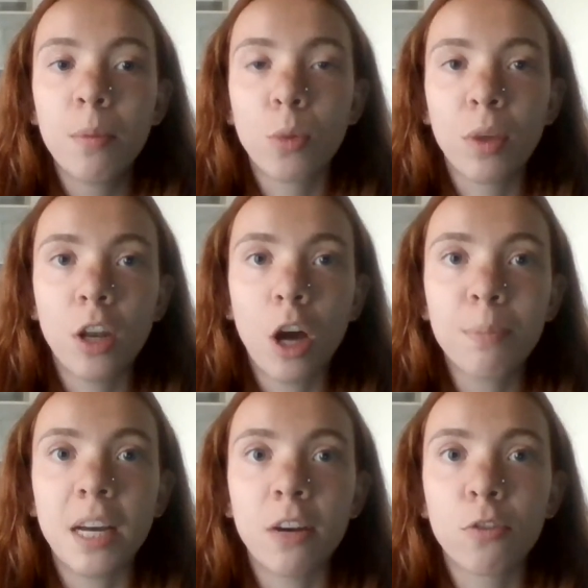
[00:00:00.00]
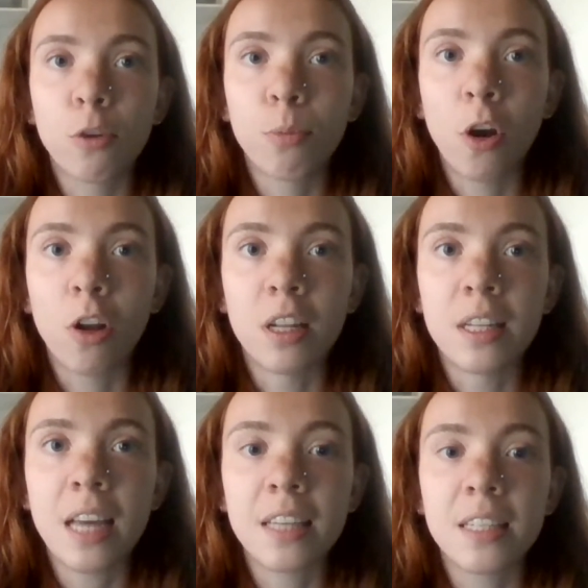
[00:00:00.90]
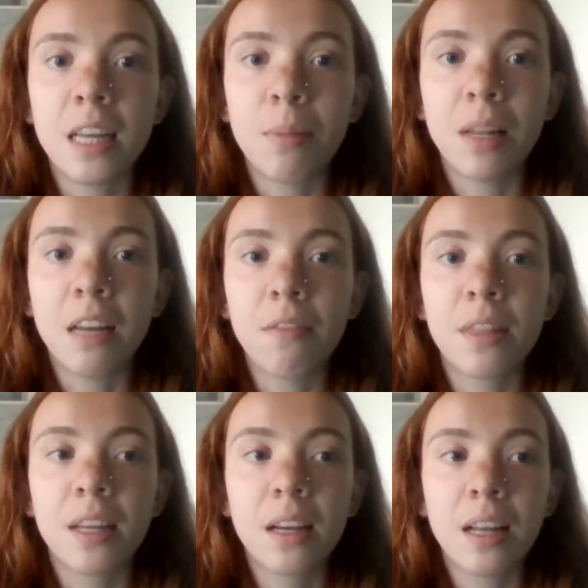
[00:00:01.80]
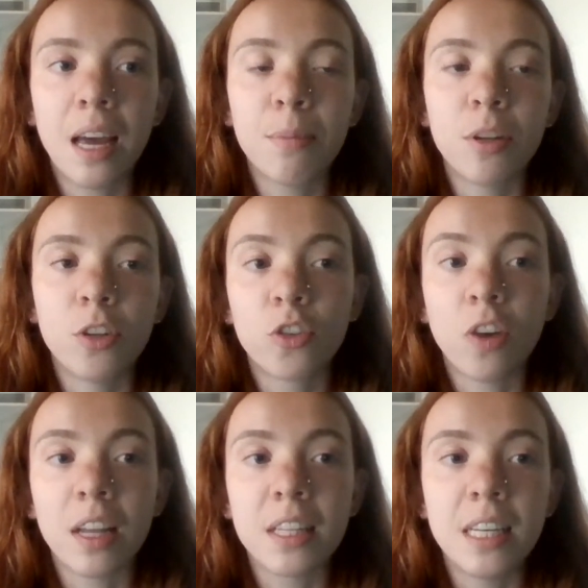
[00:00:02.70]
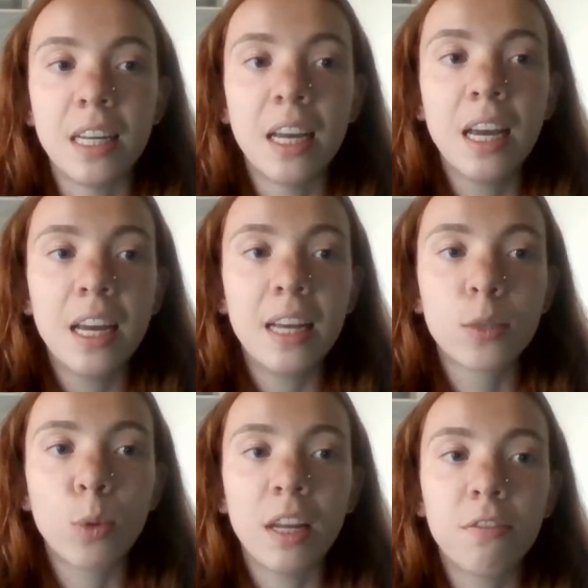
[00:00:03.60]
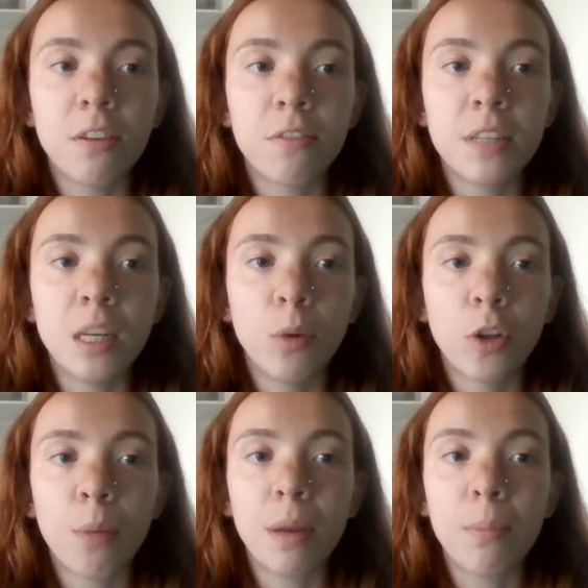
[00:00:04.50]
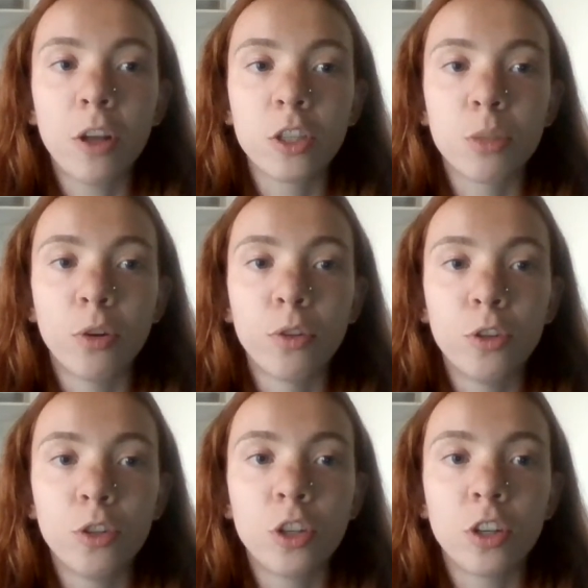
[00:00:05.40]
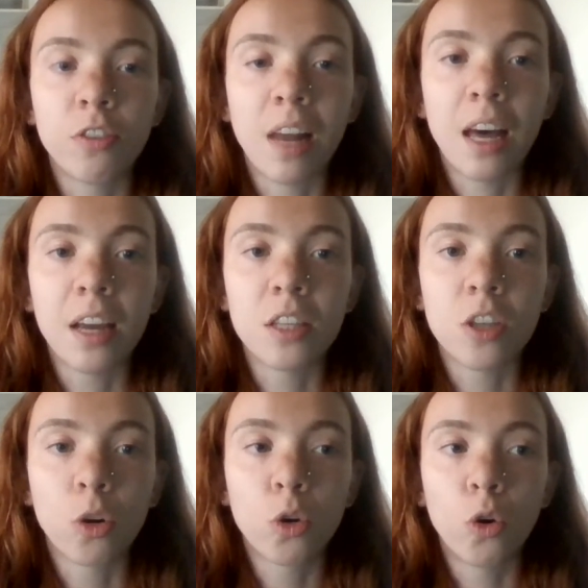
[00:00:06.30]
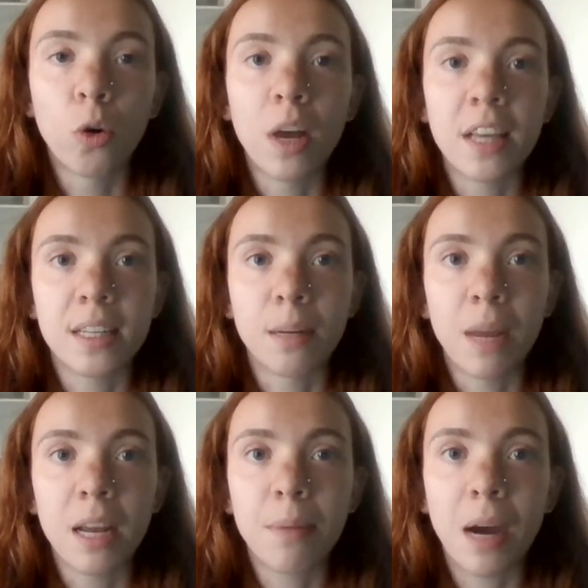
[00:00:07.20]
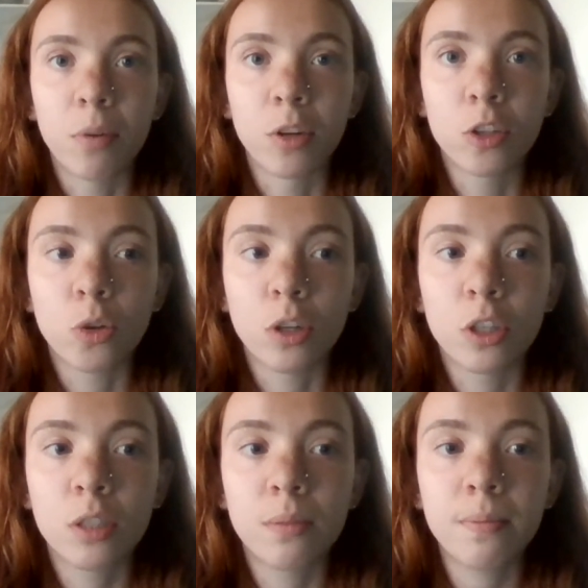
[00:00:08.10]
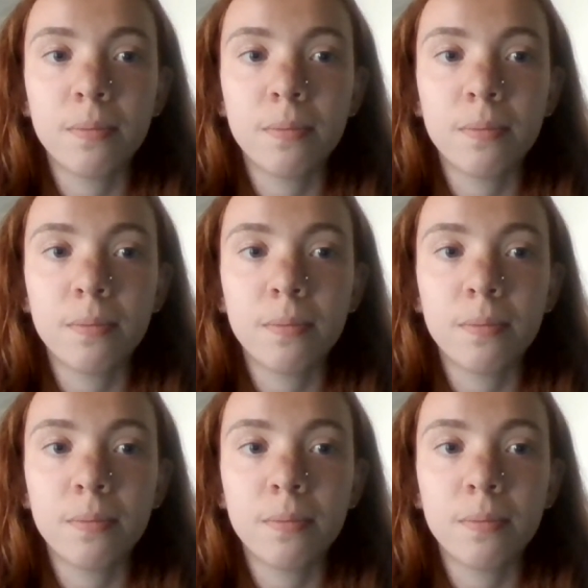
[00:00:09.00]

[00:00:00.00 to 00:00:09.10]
but with an opt out for Poland, as they believe climate neutrality in 2050 will not be possible due to their reliance on coal as their main power source.